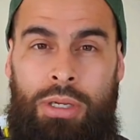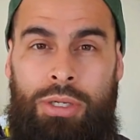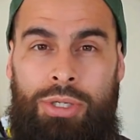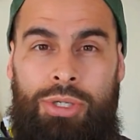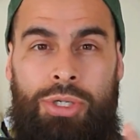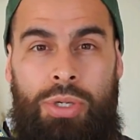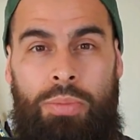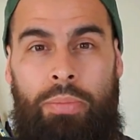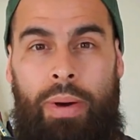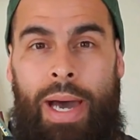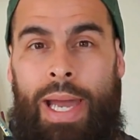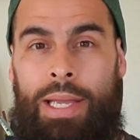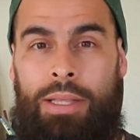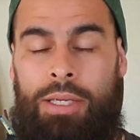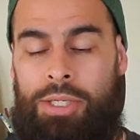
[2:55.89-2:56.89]
should you
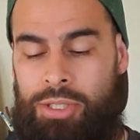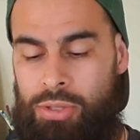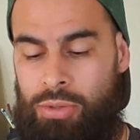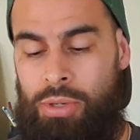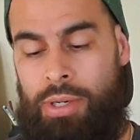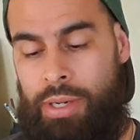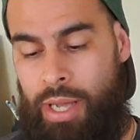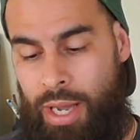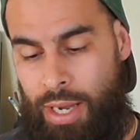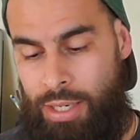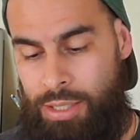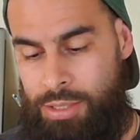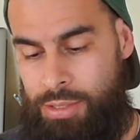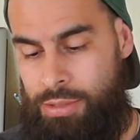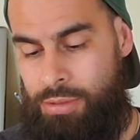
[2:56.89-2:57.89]
buy this or
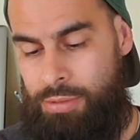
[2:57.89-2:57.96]
not?